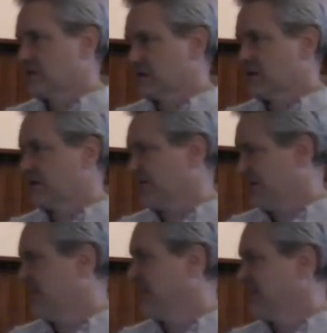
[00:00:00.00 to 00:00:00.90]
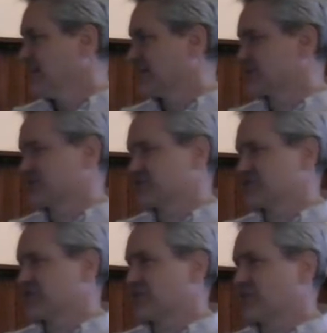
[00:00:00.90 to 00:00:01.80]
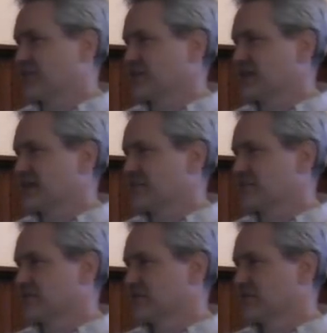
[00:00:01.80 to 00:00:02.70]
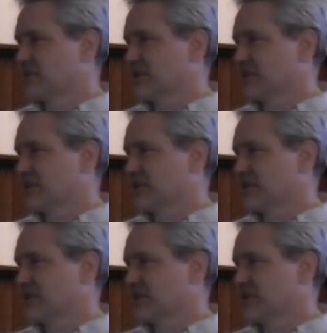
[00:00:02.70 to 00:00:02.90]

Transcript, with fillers: mean, because as soon as you say the right's not absolute,